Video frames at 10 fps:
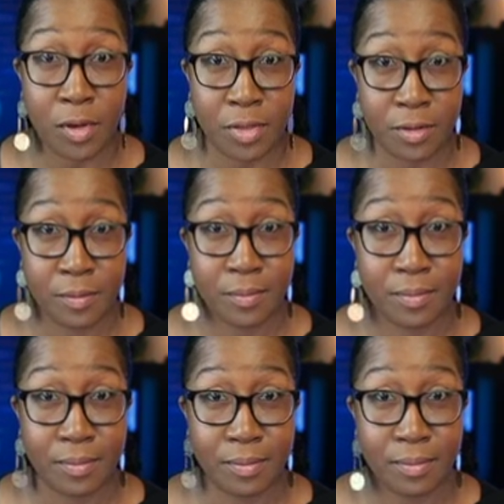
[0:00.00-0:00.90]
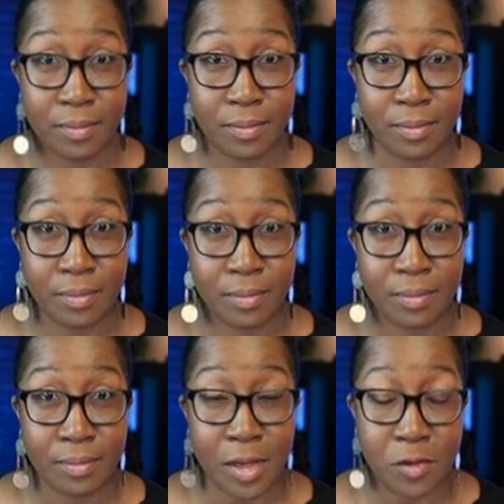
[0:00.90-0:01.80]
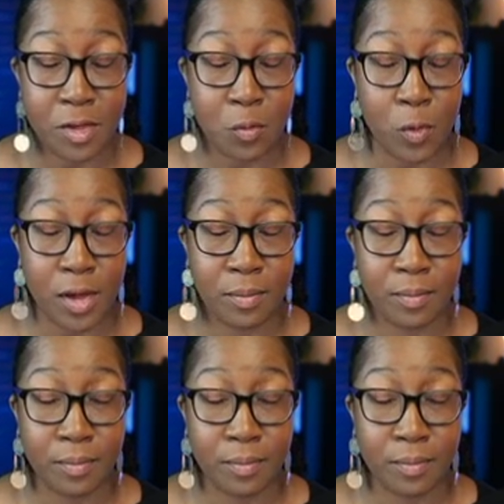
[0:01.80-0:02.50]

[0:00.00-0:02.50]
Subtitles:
with? And you sit and wait.